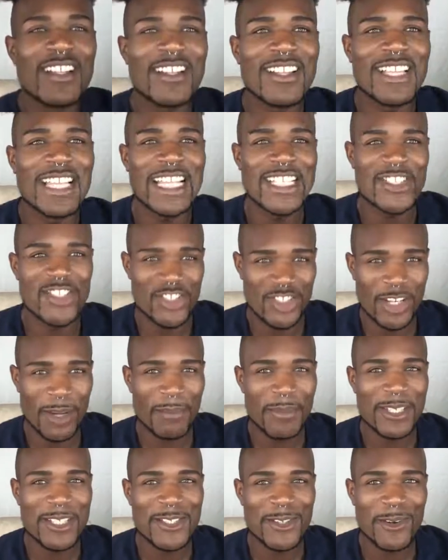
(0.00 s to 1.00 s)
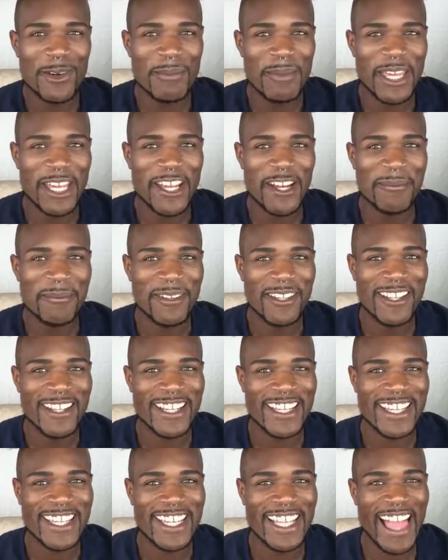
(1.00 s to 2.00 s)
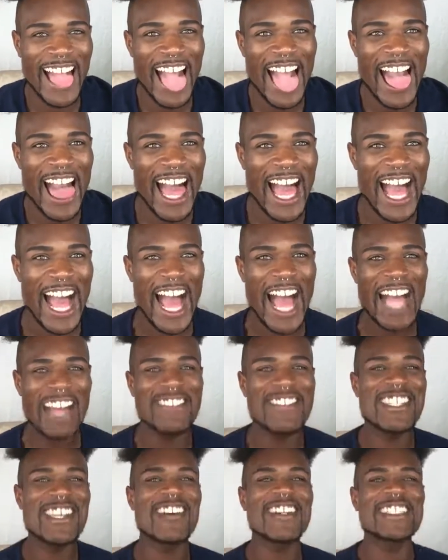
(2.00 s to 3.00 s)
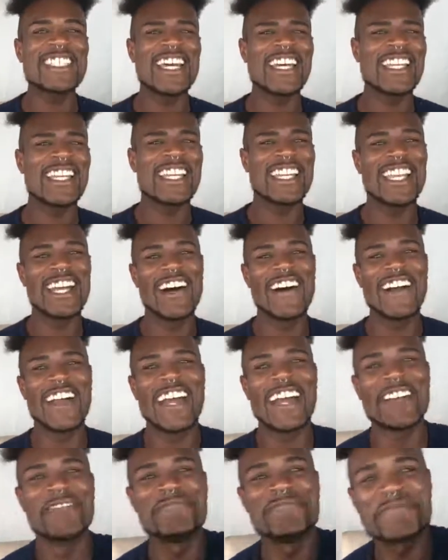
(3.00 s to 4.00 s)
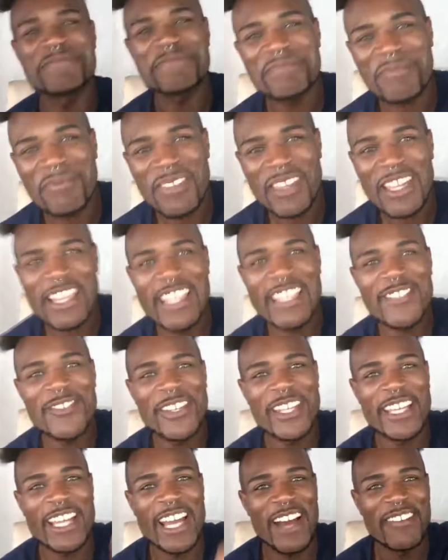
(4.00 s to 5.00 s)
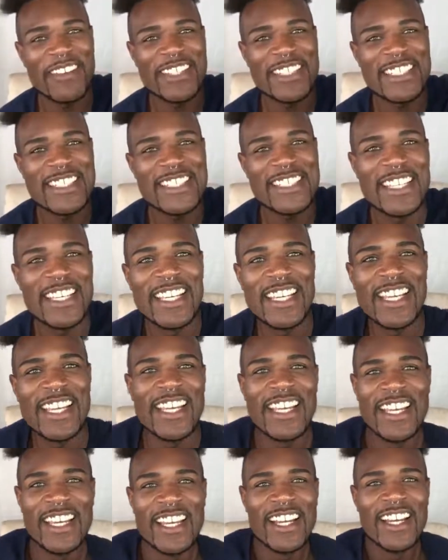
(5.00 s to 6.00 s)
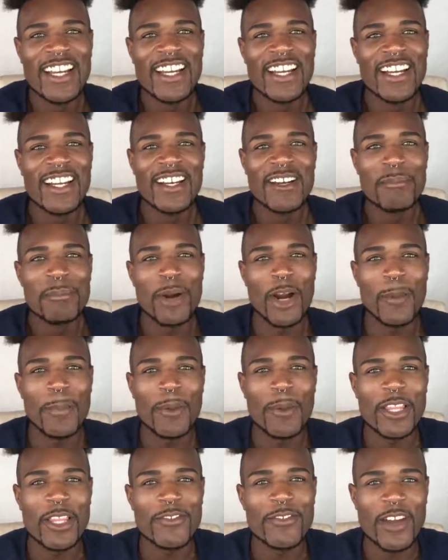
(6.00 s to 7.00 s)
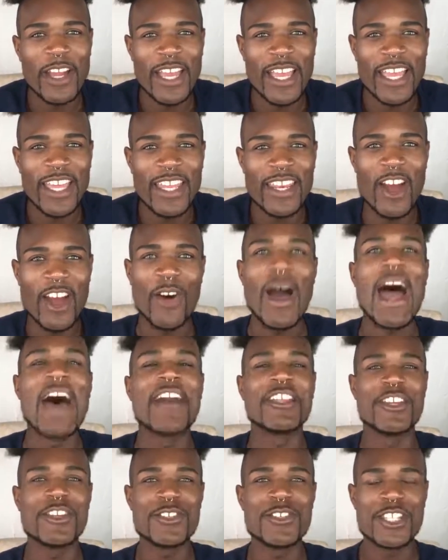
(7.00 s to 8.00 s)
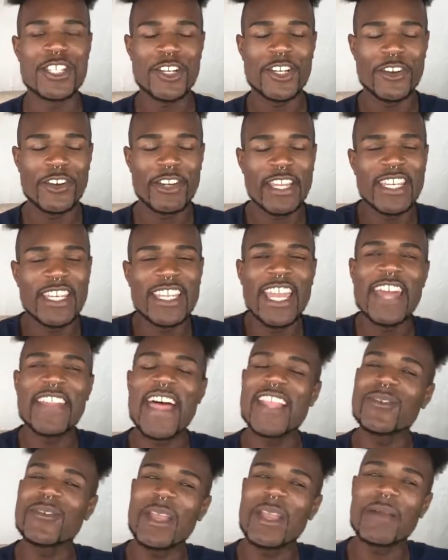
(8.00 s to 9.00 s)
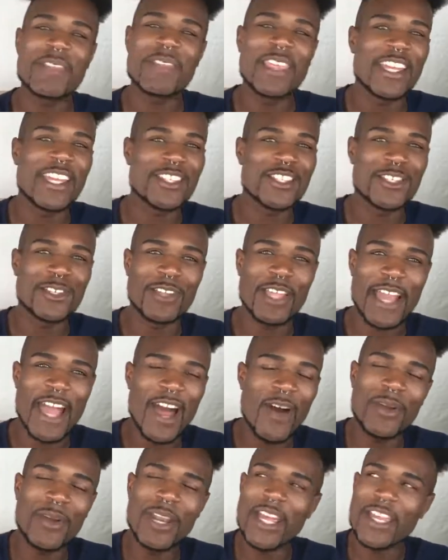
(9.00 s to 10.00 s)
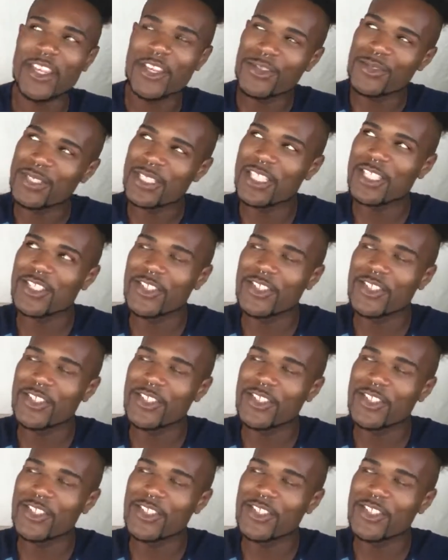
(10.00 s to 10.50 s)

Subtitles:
let's jump into a makeup look. I'm so excited. Okay, let's read the comments. Purple and red. Oh, how to use the green. Yeah, that's what I'm thinking too. Like, how would I use this